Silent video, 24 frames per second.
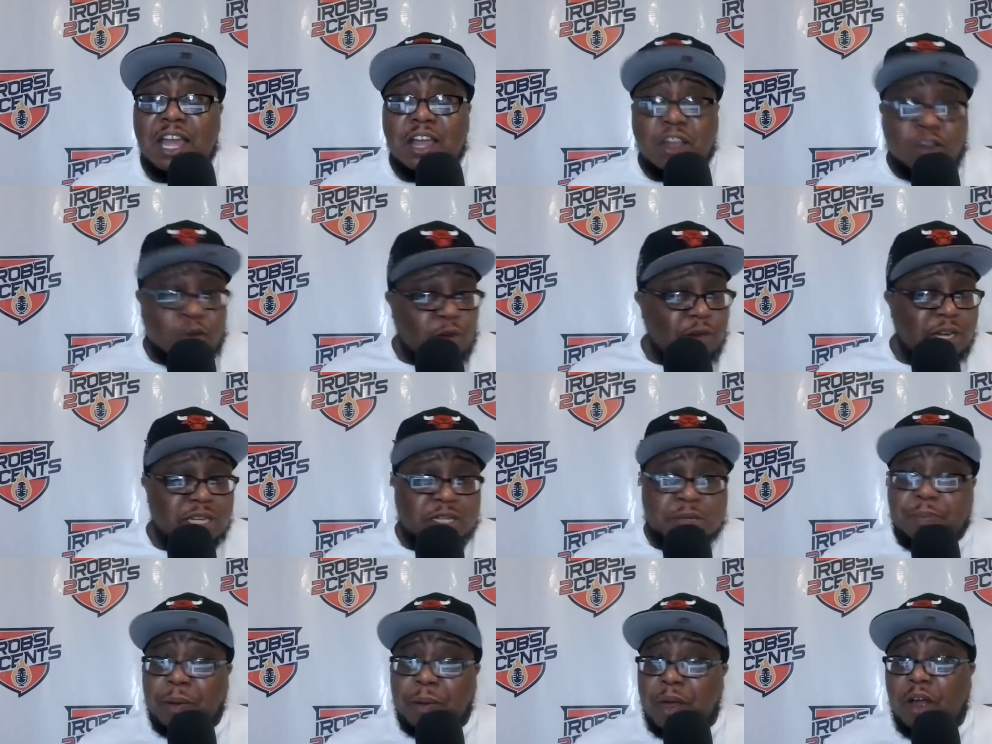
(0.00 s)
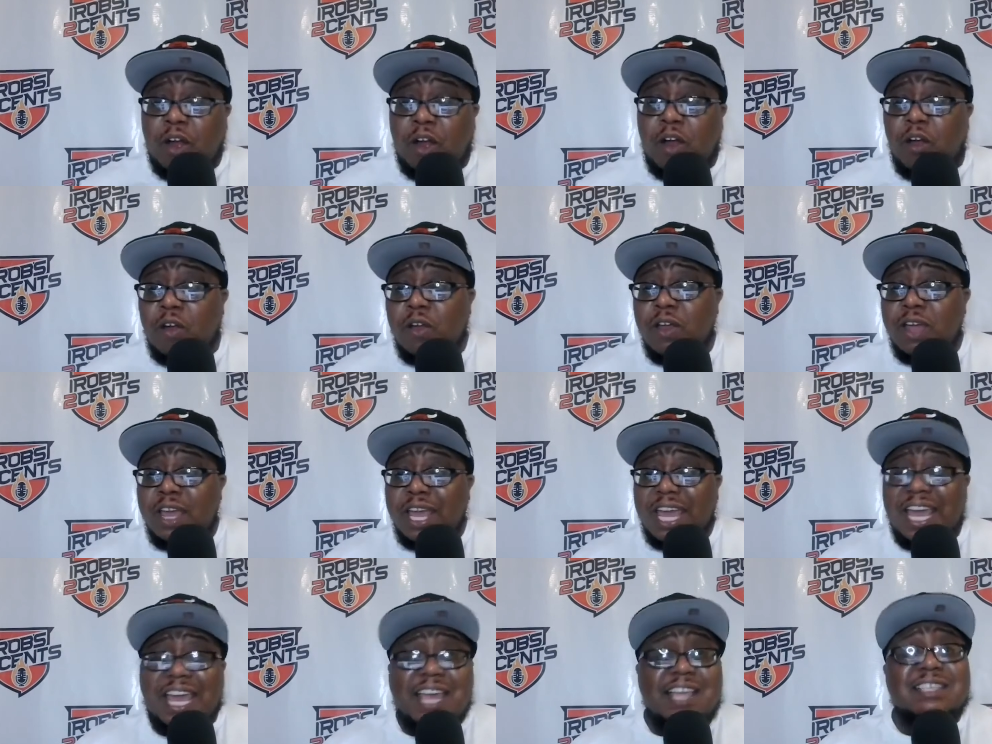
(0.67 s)
Chris Paul
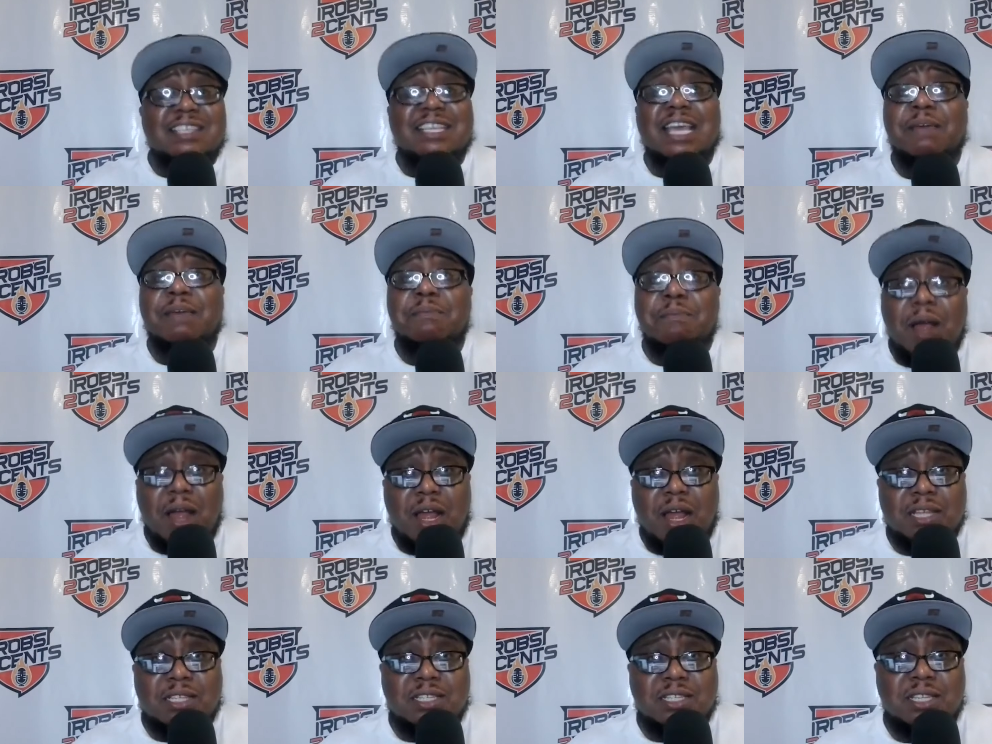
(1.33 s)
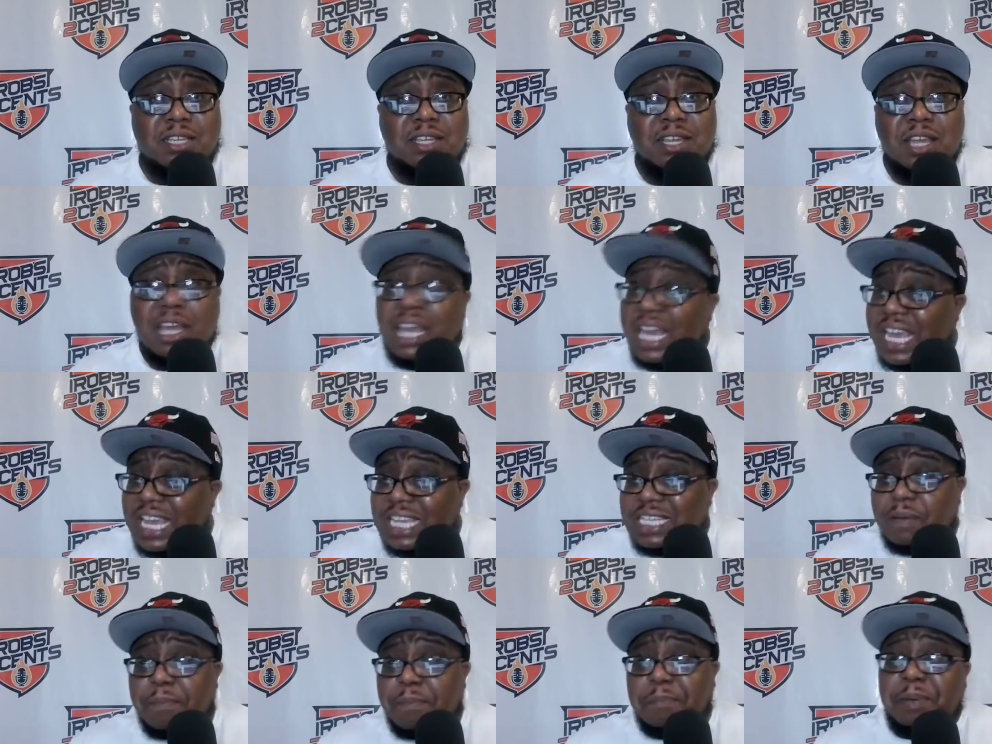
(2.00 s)
is a monster.
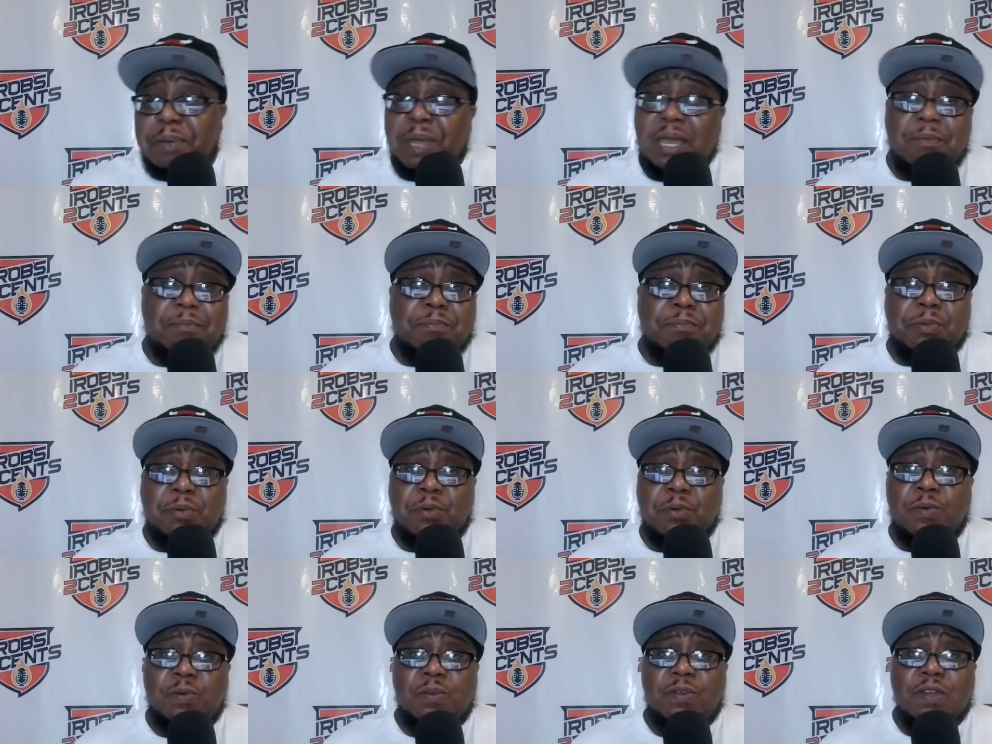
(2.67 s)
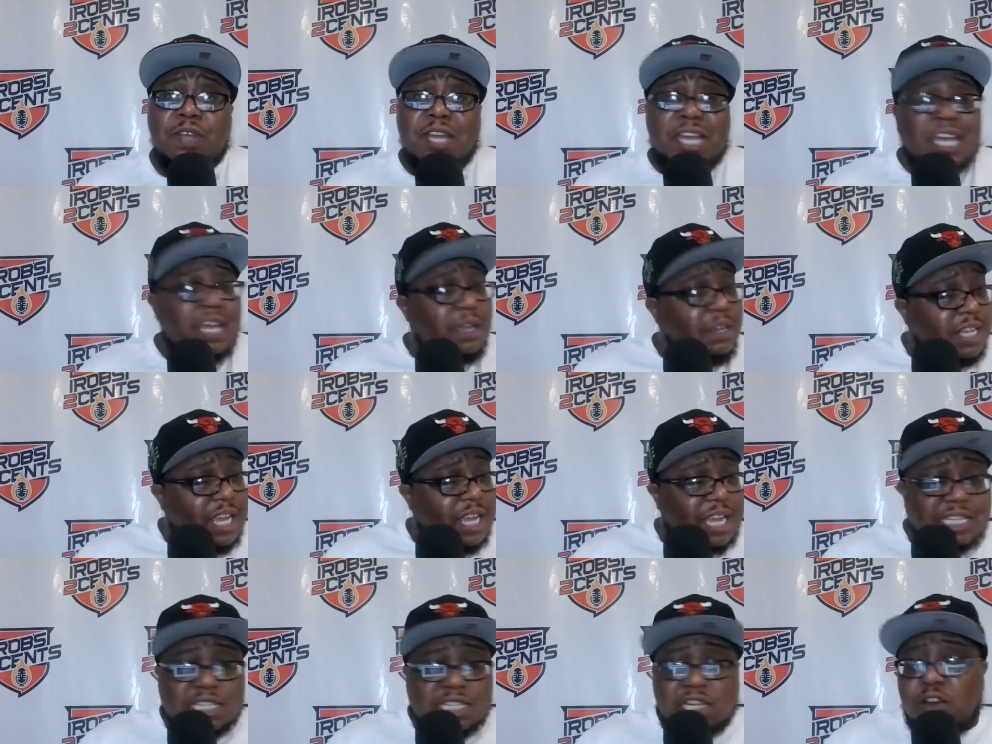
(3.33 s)
He's a pit bull. He
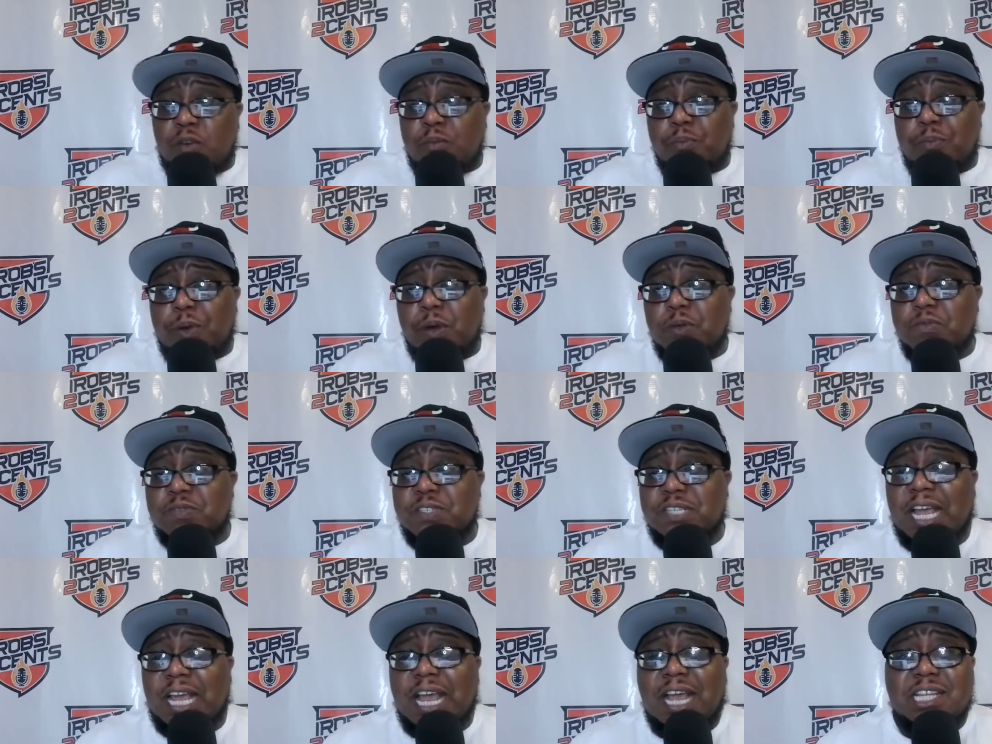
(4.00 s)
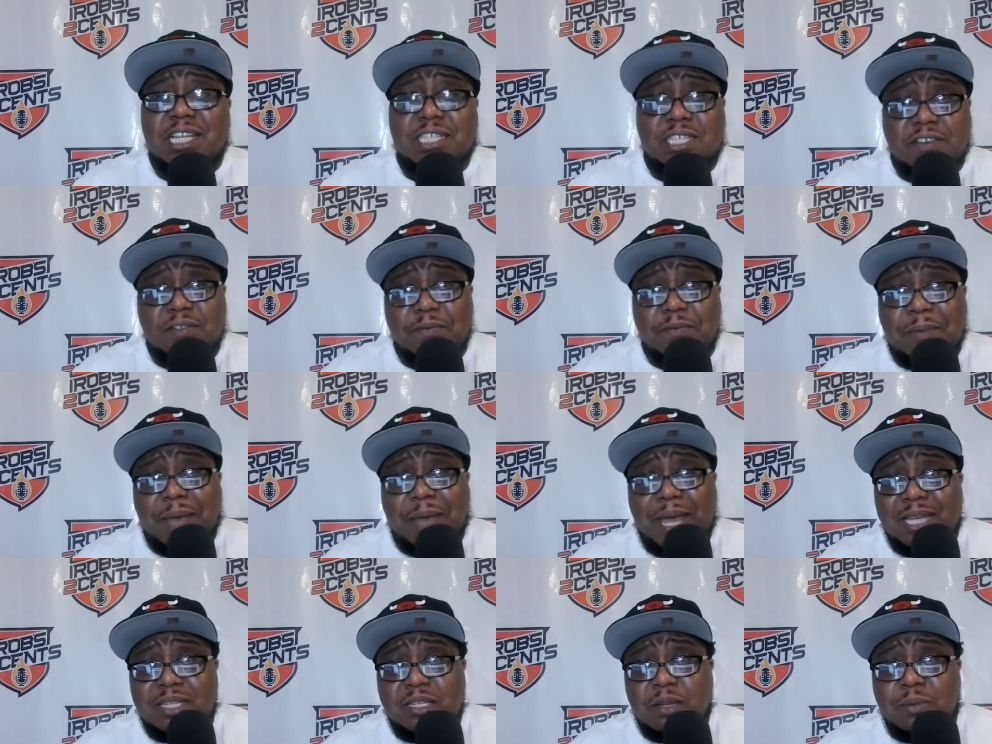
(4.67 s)
does it on both sides of the
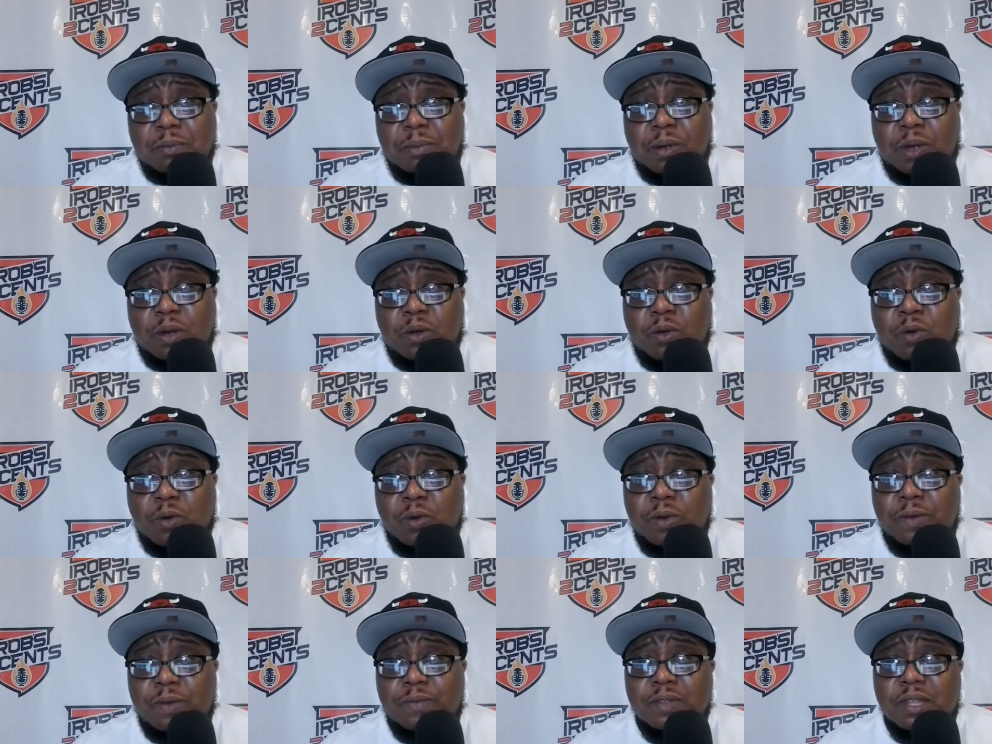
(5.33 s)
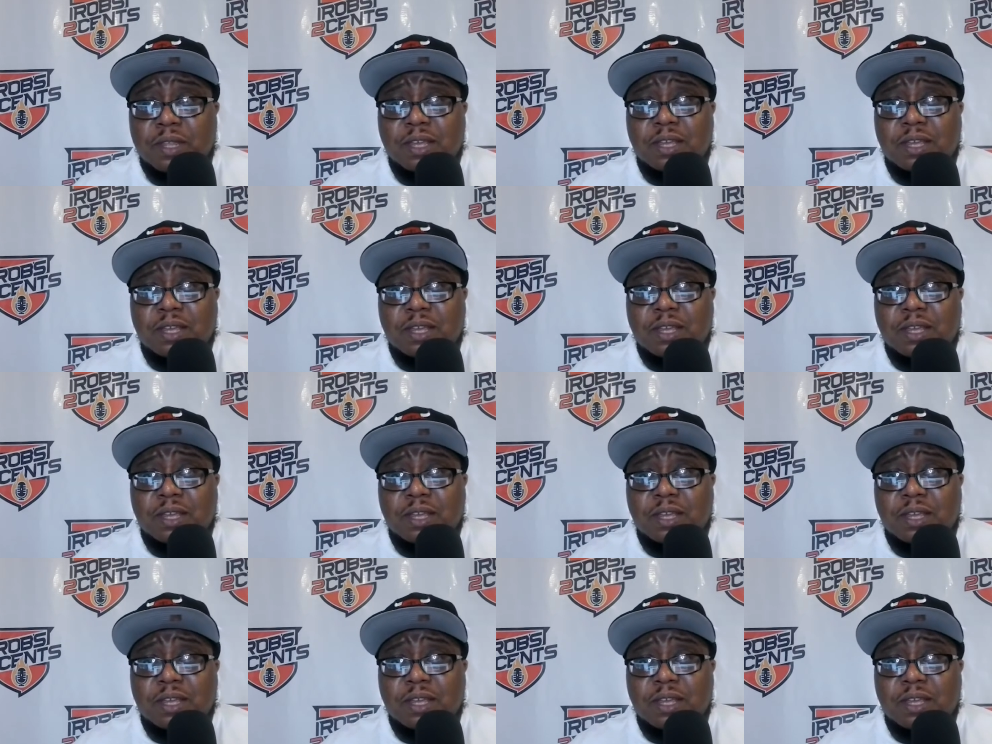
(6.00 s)
basketball court.